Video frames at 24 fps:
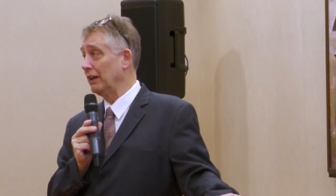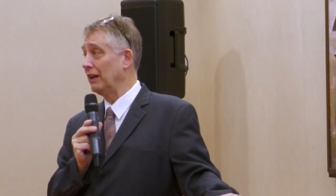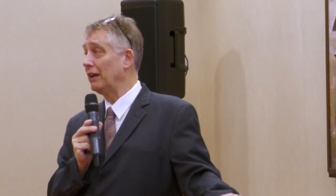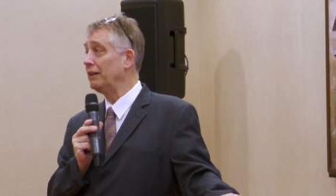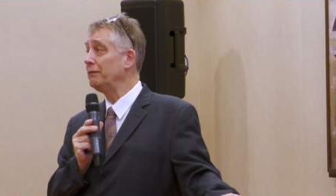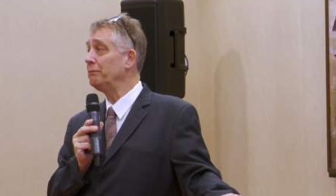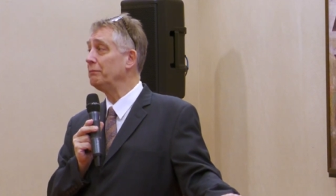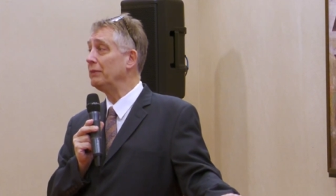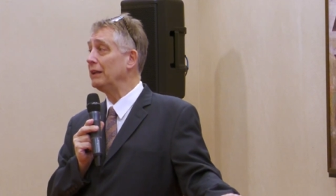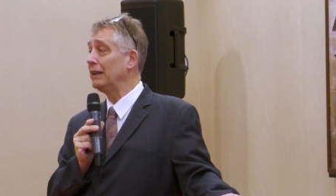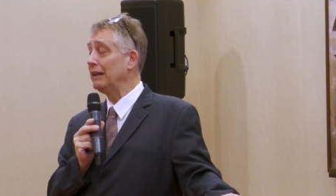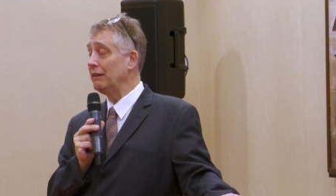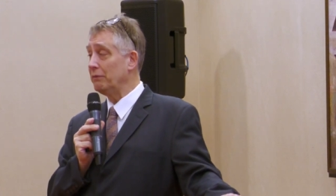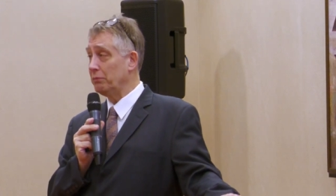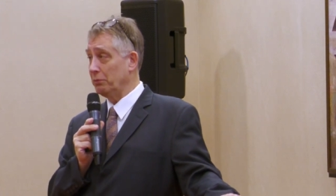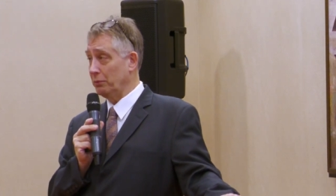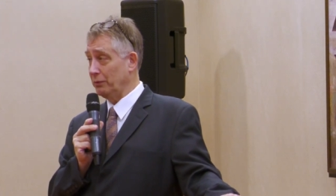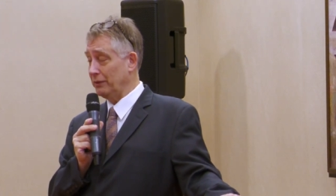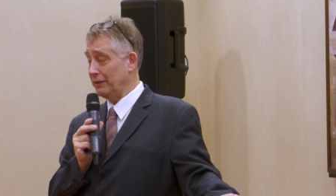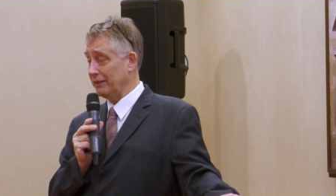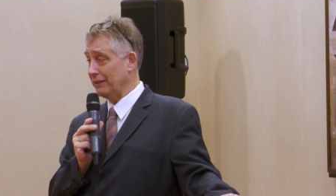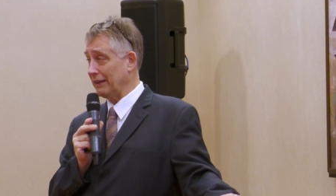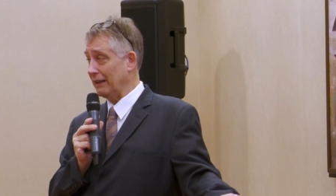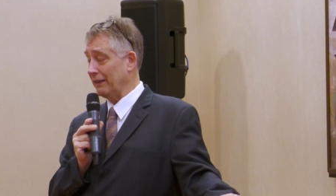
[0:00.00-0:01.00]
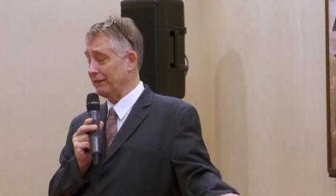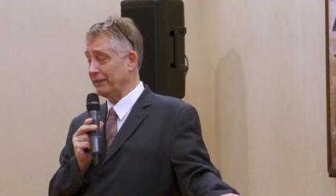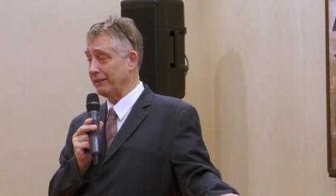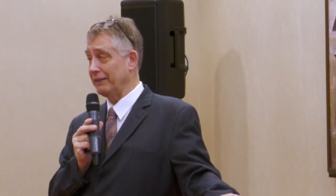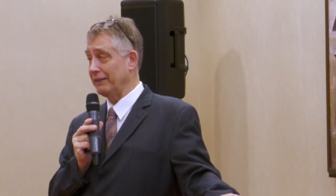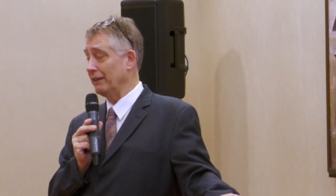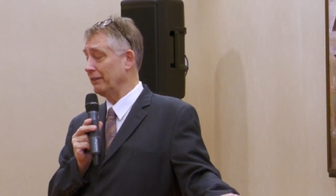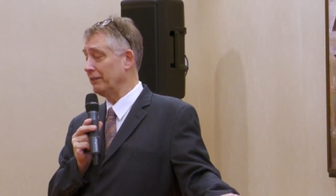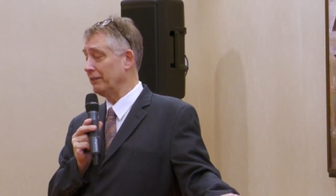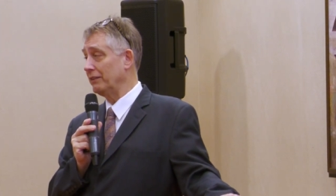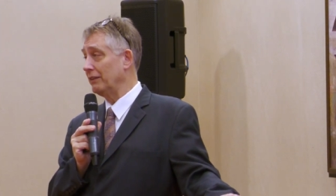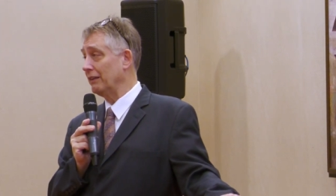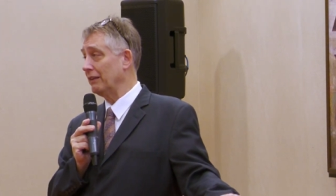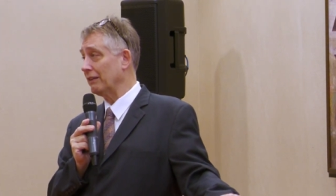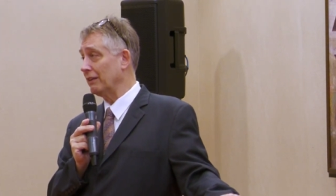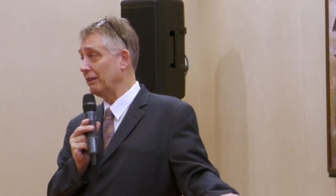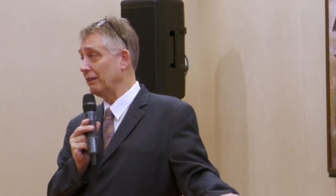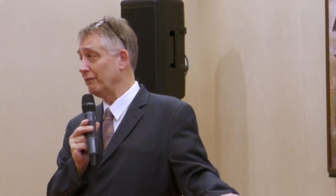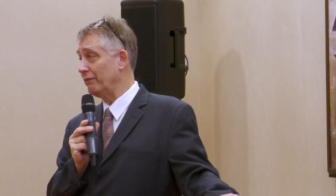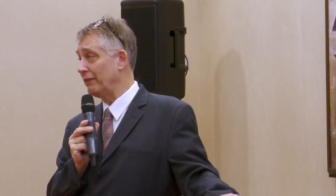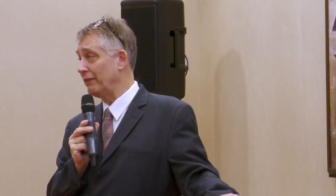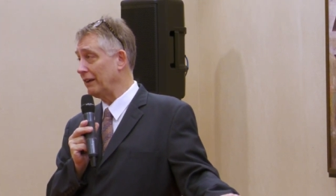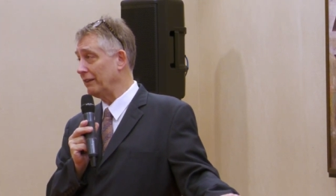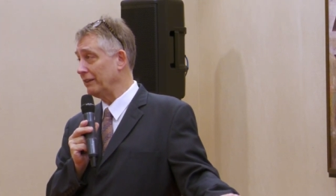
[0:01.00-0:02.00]
Unbelievable discounts. Now, they're not
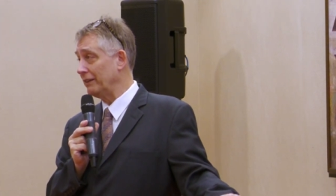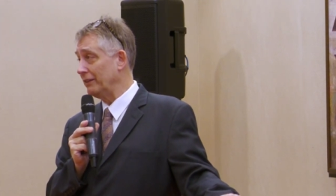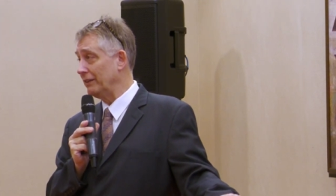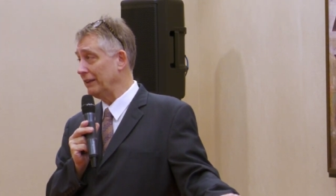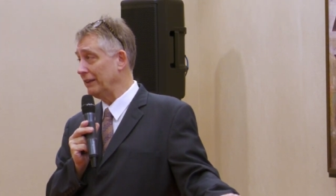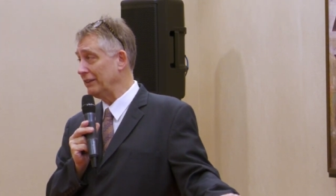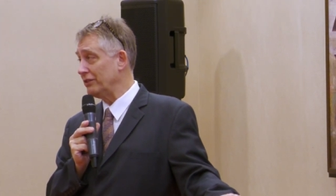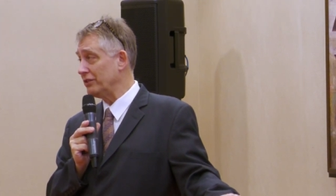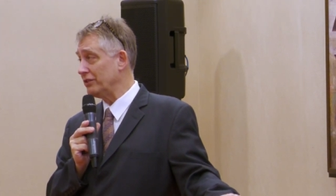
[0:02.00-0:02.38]
going to file your